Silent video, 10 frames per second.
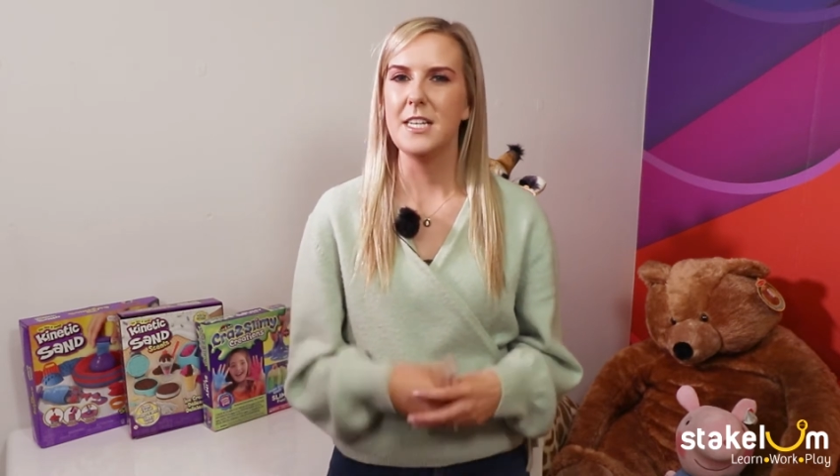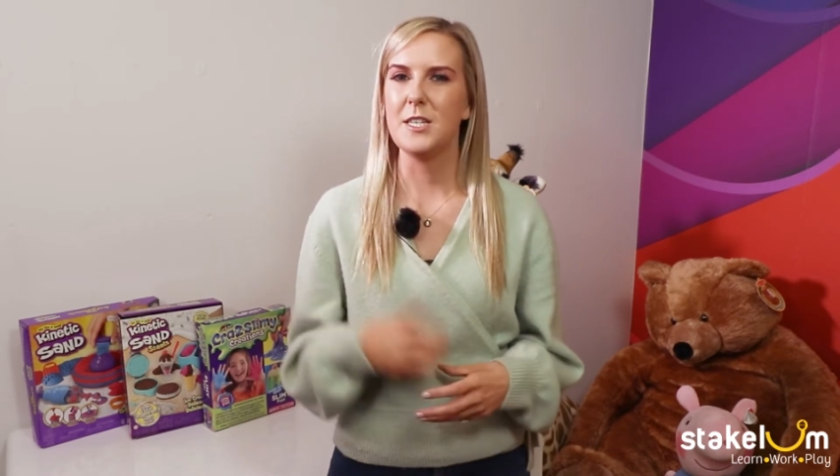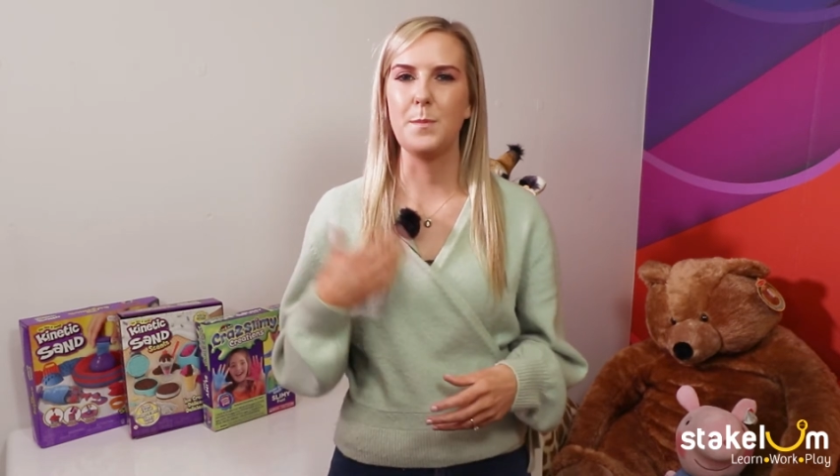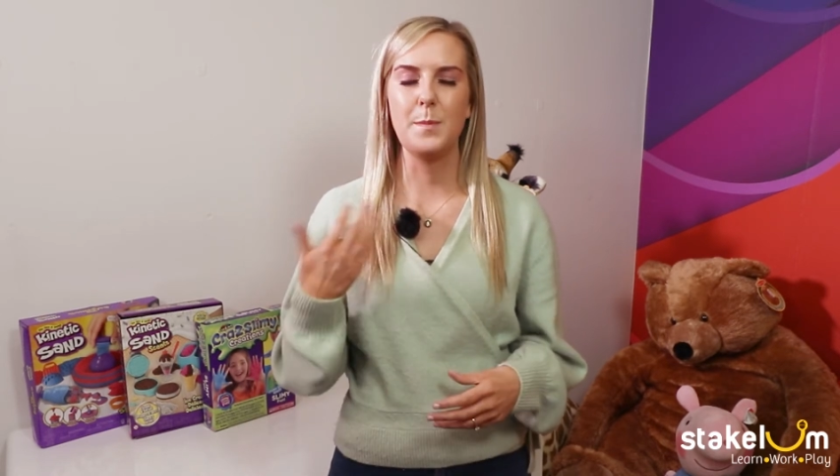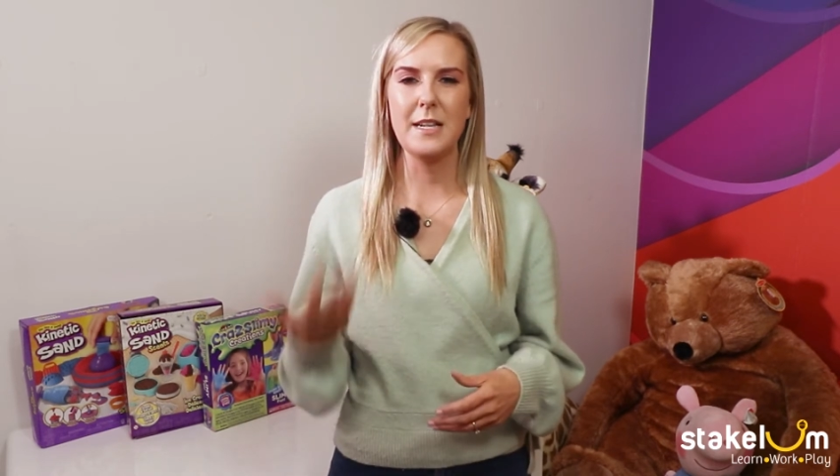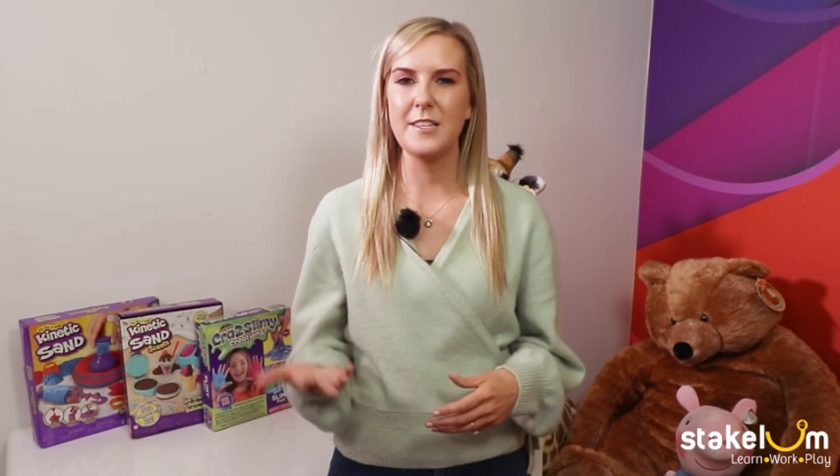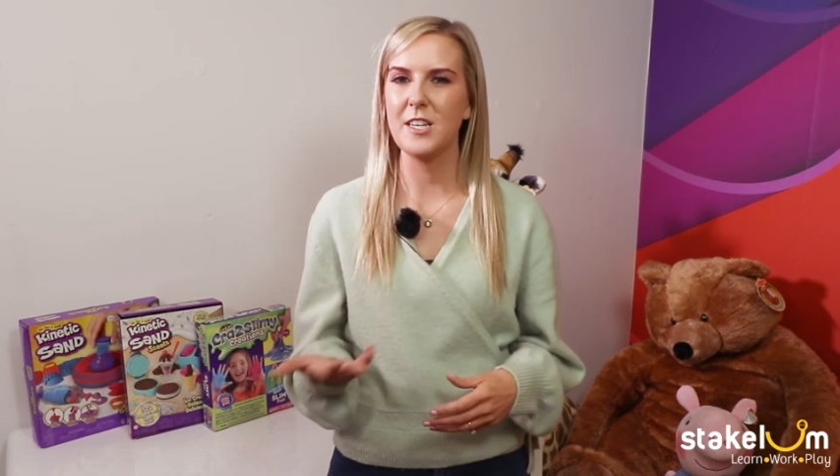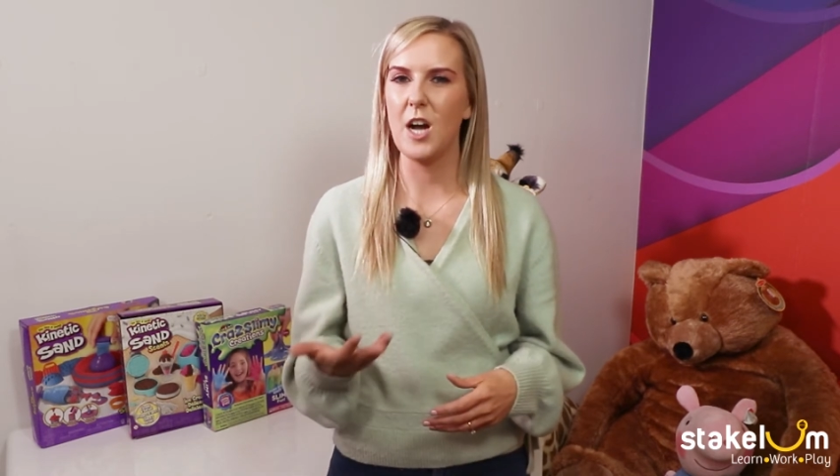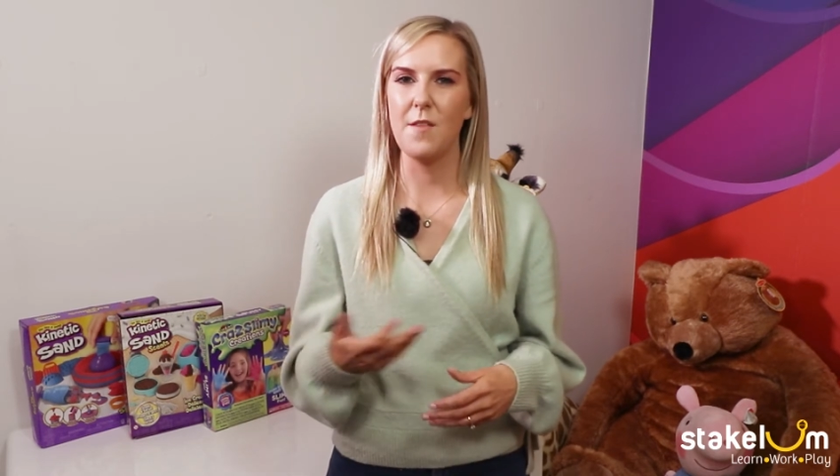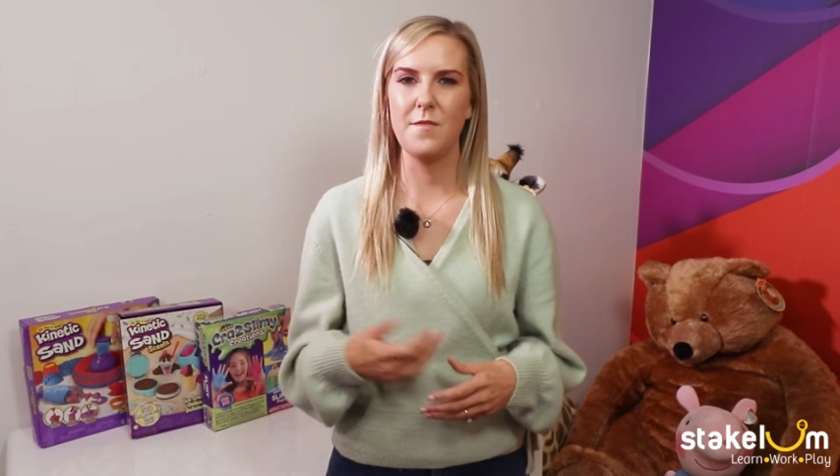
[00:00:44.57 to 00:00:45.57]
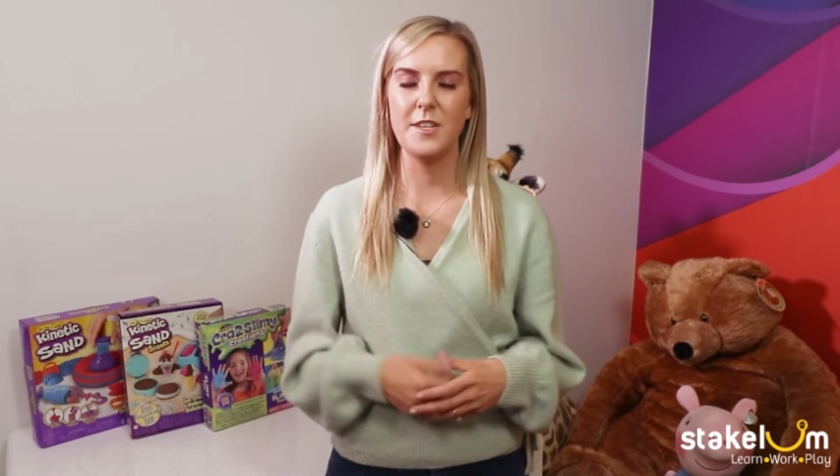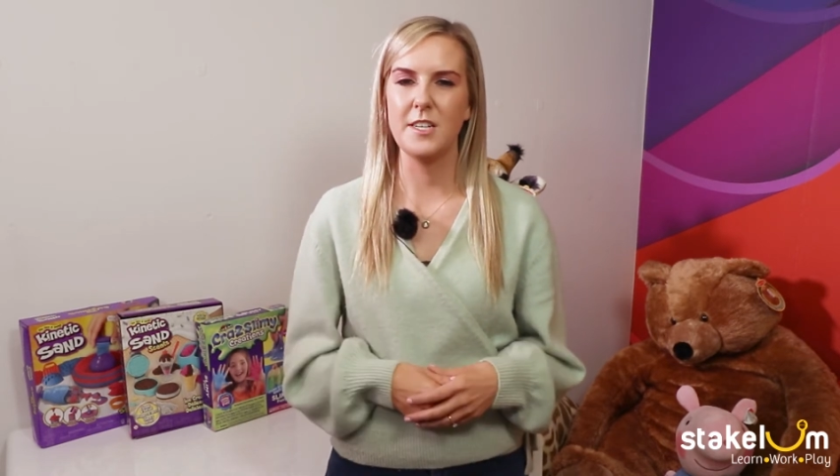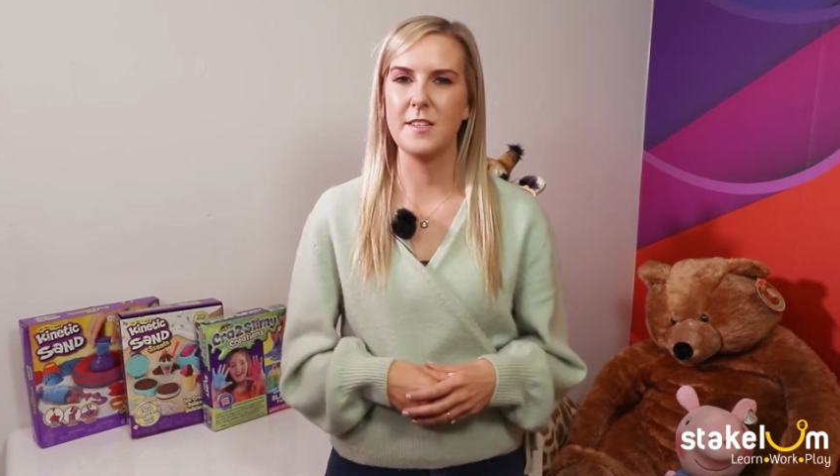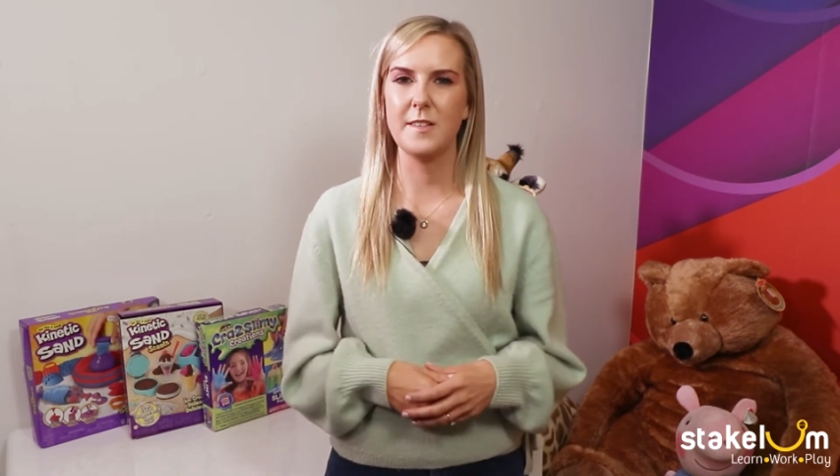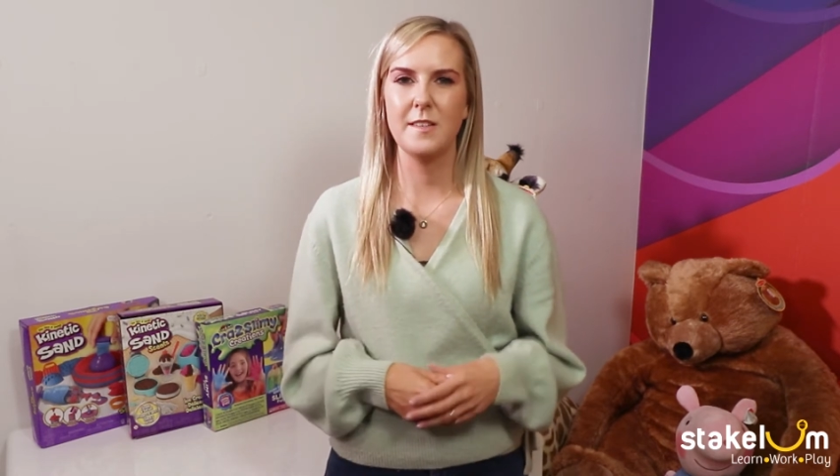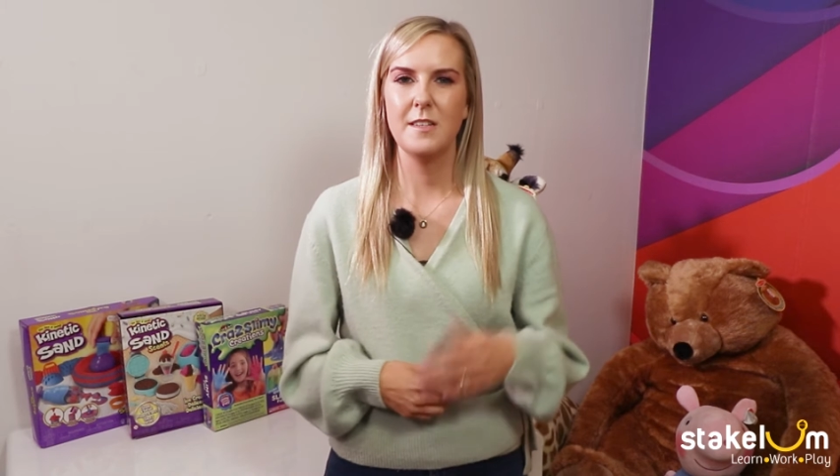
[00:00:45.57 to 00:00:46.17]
to building confidence,